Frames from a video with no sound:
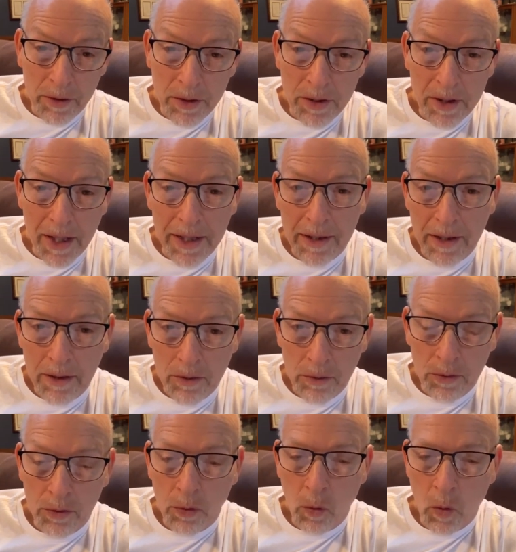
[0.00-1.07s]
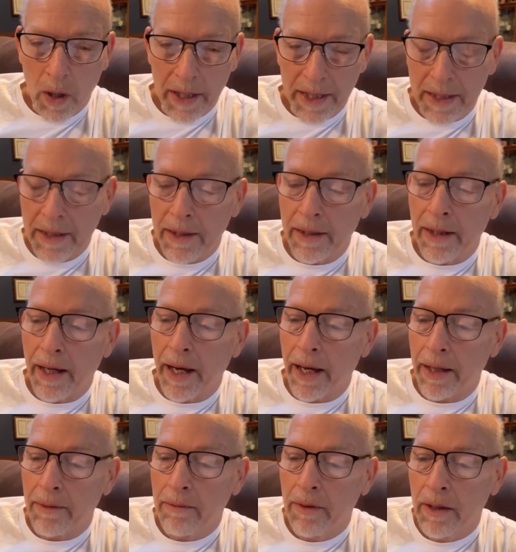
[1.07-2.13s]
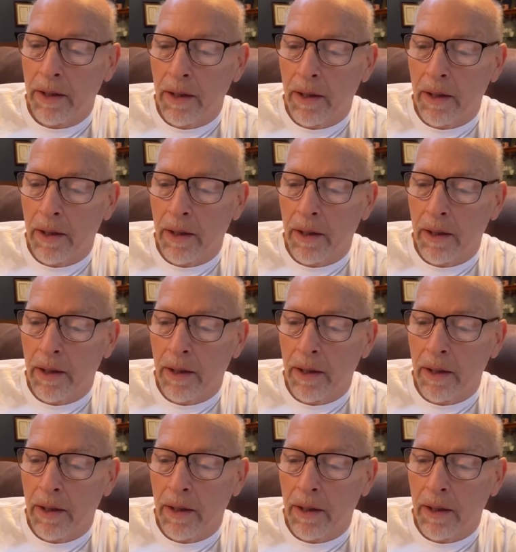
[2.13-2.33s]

verses 18 through 20 today.